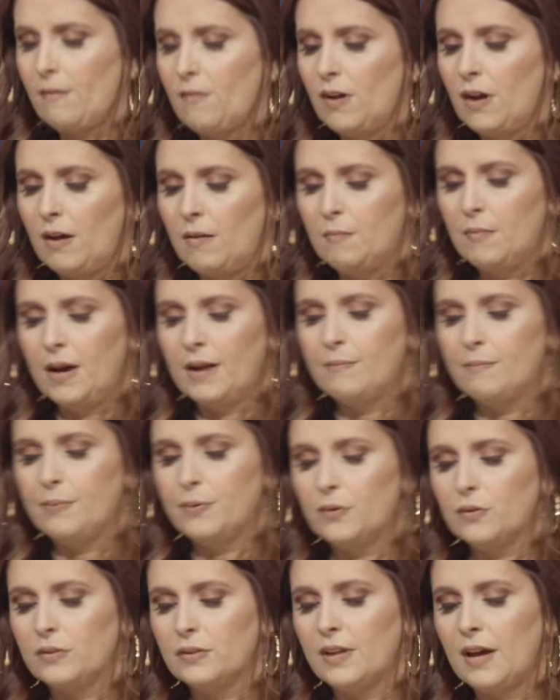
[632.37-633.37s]
Got mine
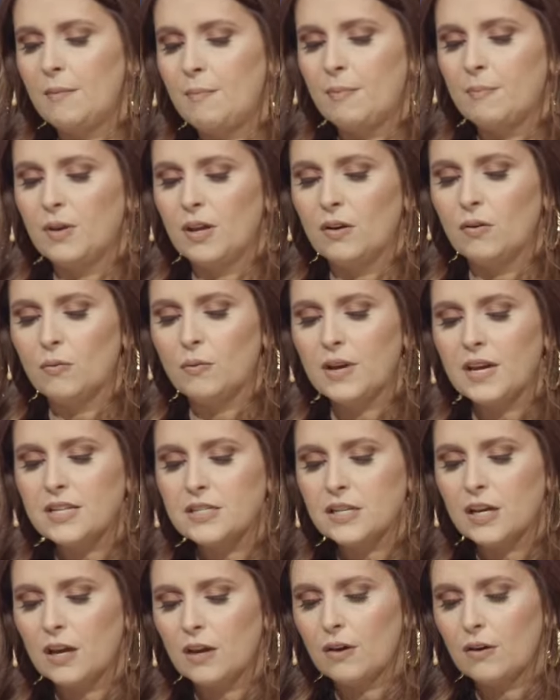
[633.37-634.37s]
pulled up. I'm going to read
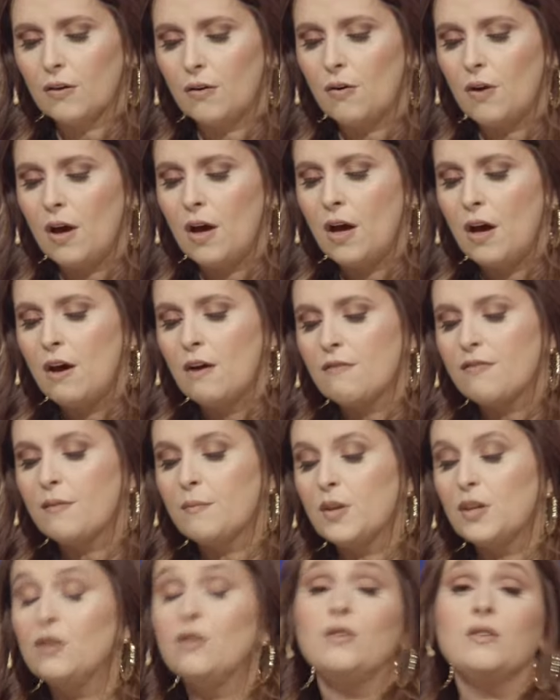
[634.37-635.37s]
to you
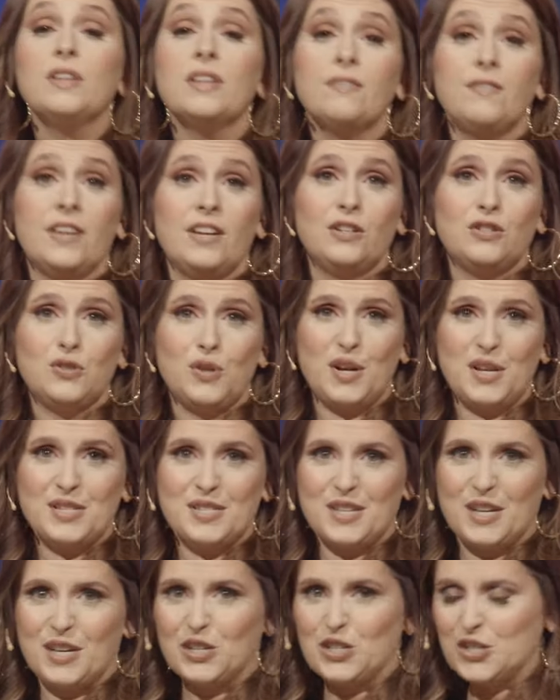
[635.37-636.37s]
from the New Living
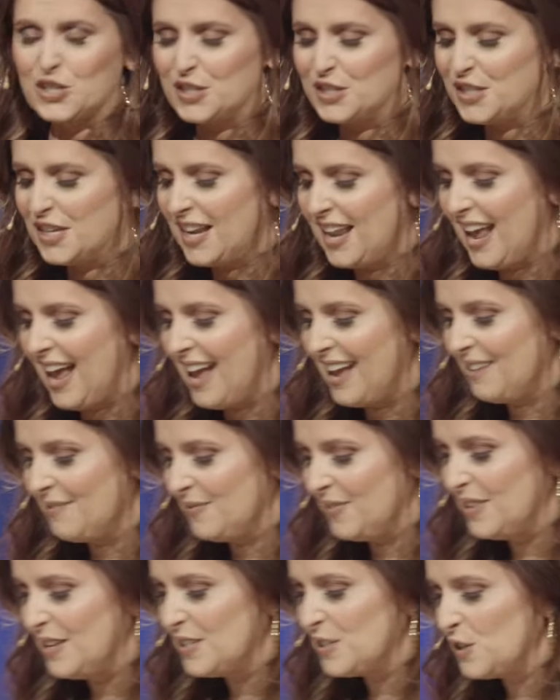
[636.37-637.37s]
Translation today.
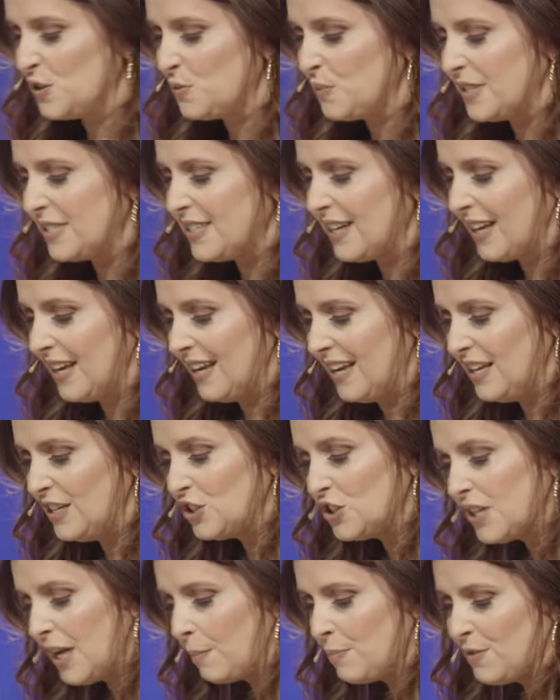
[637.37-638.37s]
And this is what 2
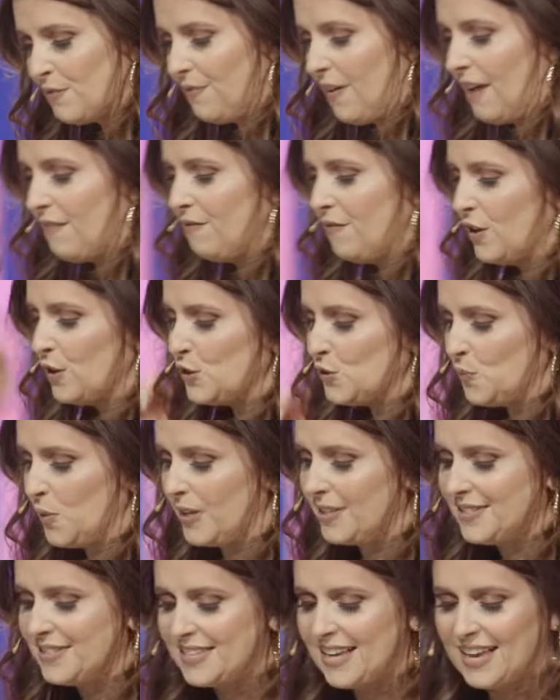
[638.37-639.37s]
Kings chapter 5, verse
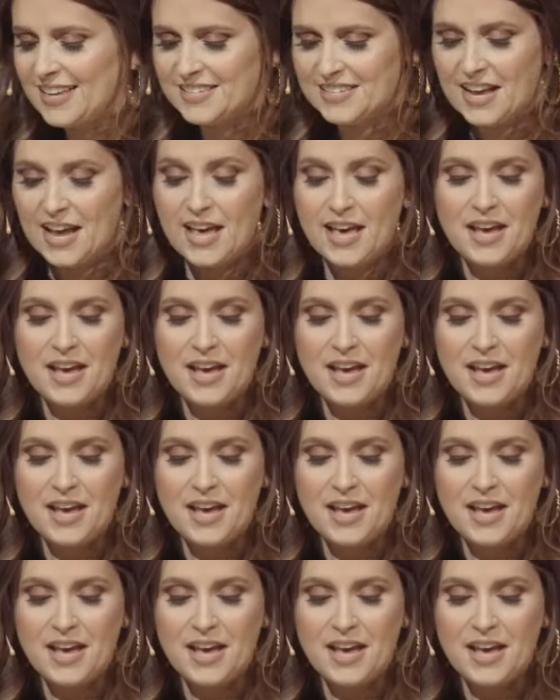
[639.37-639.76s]
1 says.